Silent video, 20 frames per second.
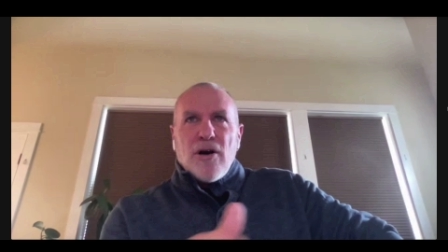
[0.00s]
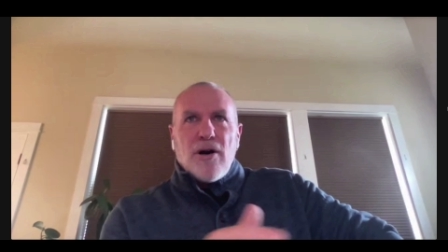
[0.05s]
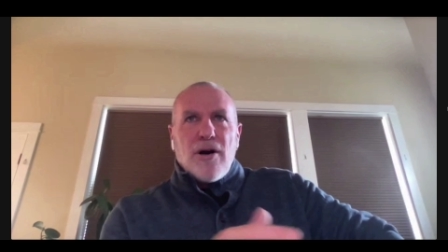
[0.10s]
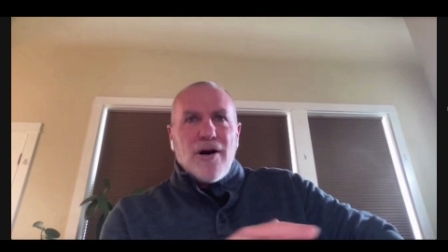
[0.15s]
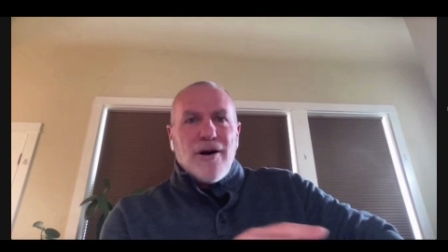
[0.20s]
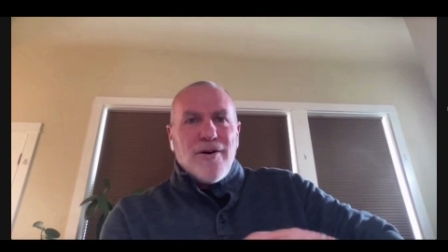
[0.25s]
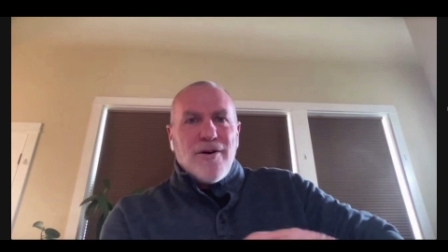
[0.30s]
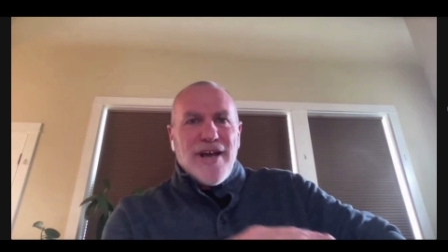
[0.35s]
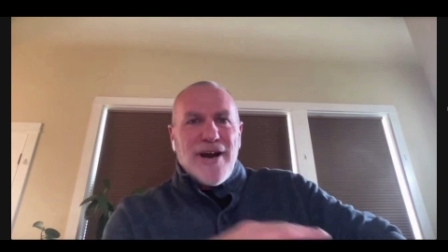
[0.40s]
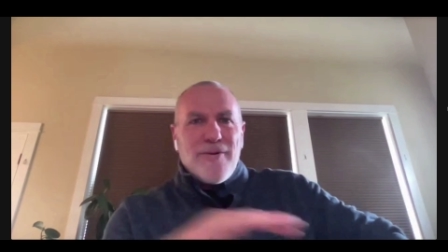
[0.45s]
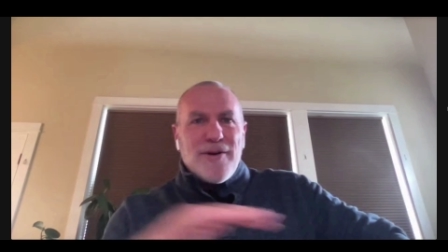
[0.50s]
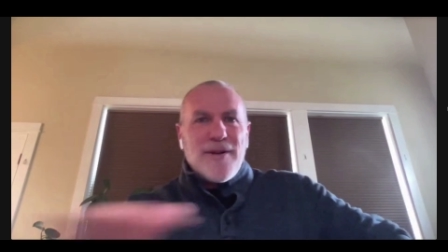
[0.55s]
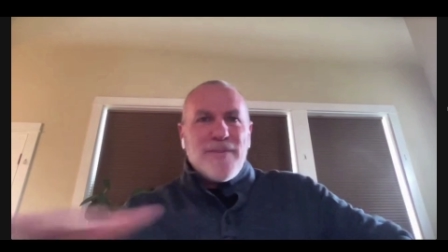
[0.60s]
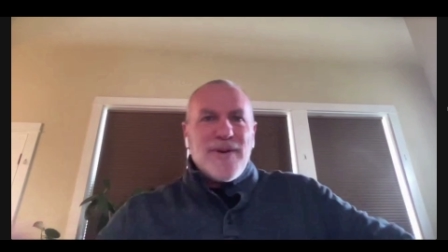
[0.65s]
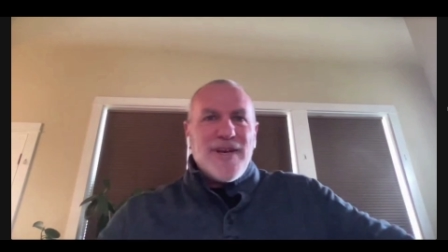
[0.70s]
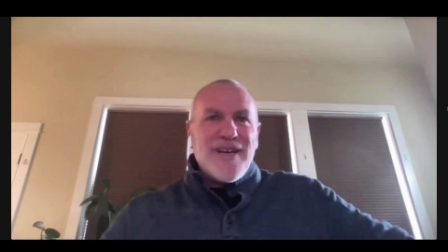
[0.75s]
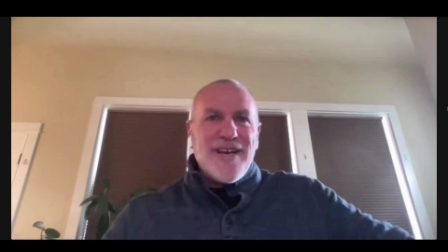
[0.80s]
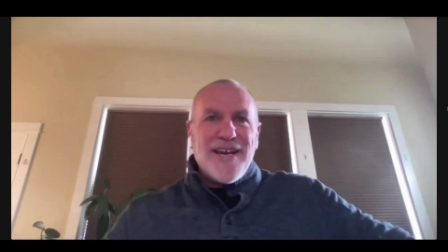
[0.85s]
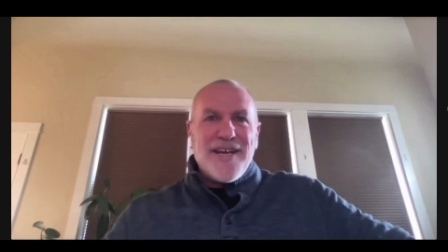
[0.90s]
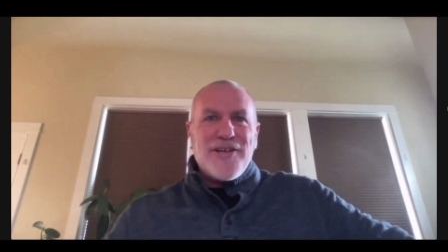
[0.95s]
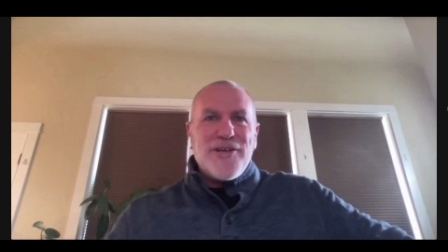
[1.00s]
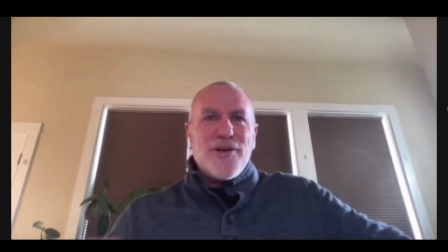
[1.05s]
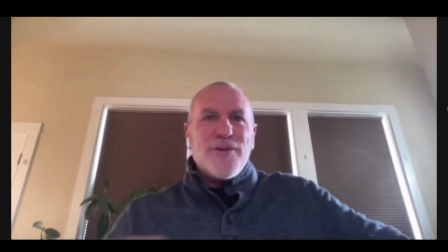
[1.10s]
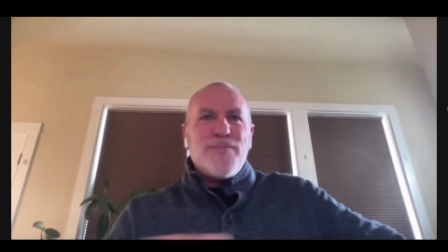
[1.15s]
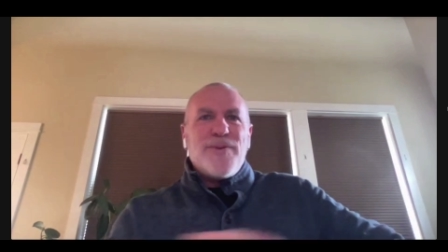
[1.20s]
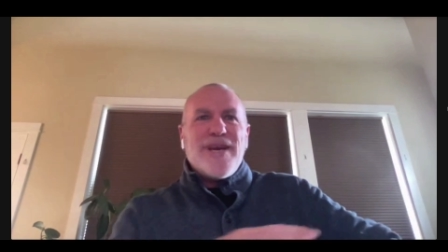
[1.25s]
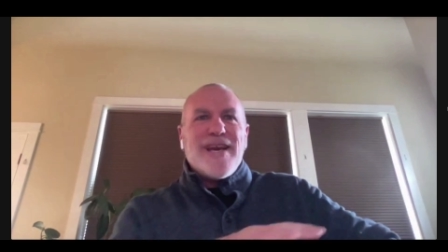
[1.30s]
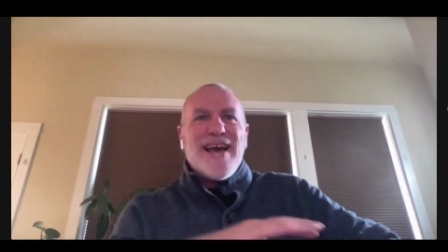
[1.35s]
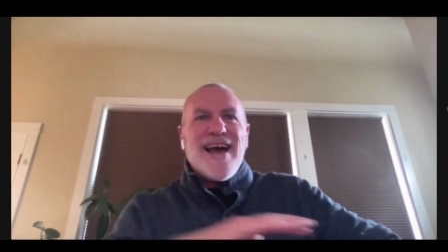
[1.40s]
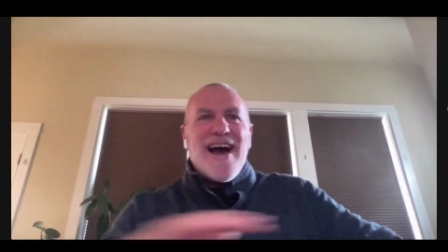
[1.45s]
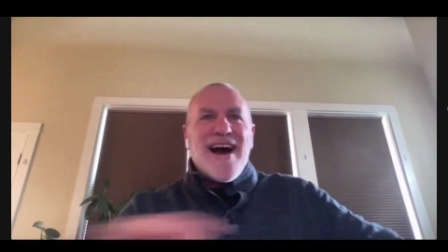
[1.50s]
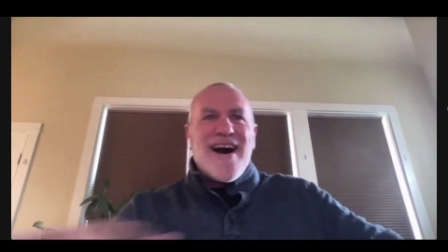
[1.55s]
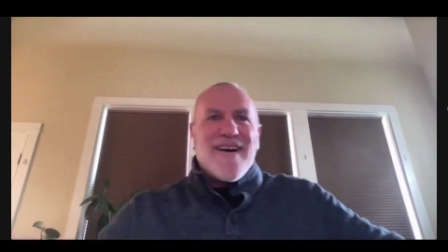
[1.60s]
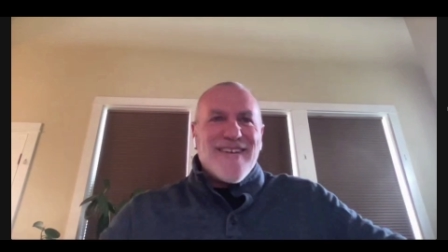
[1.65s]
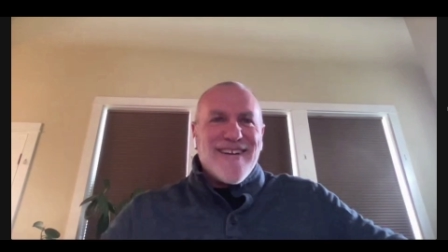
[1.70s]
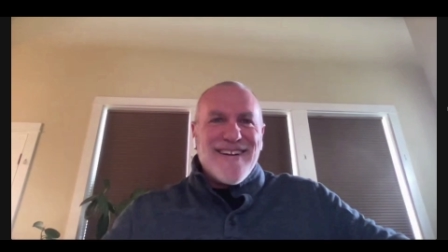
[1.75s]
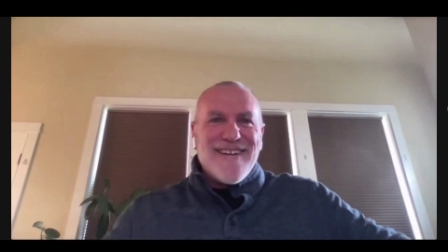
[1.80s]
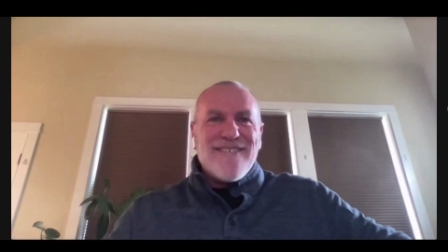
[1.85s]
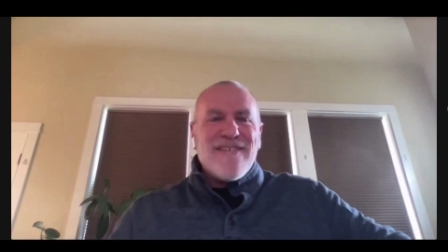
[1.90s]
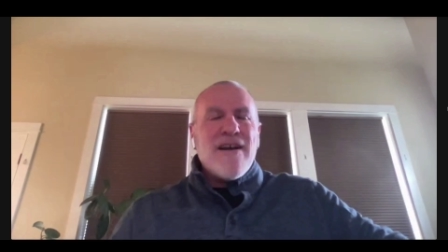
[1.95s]
oh, that would be it. You'd be
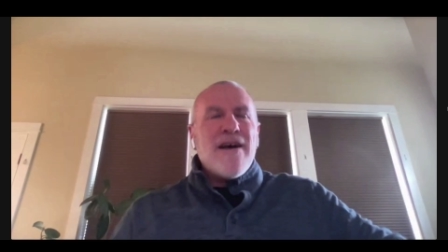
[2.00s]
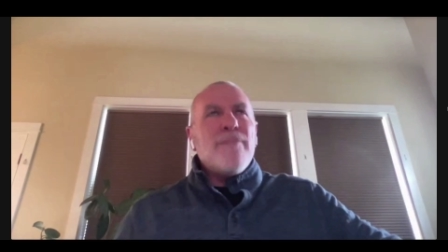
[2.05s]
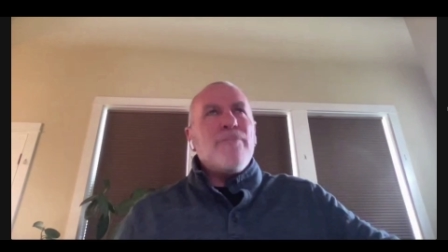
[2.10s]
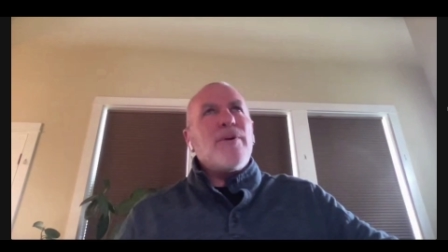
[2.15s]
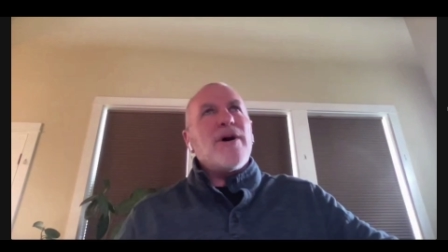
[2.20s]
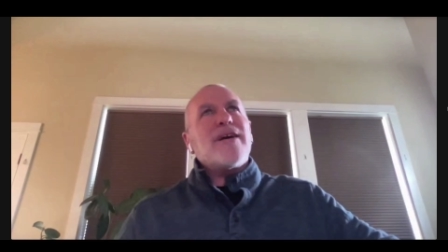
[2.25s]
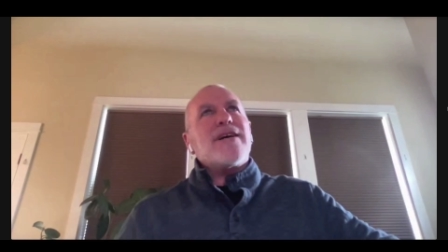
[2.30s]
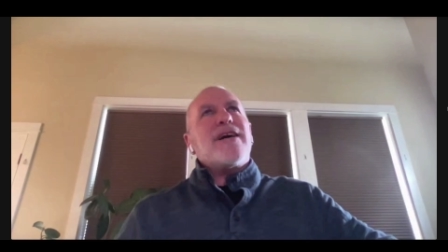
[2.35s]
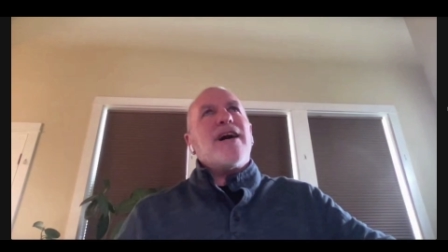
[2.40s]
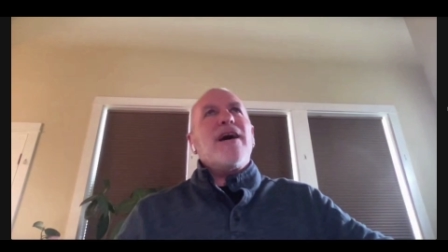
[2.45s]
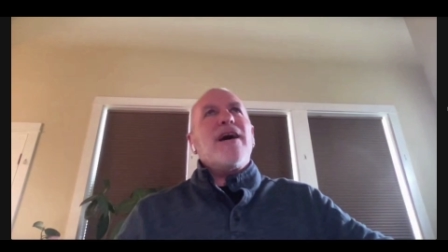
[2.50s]
out. But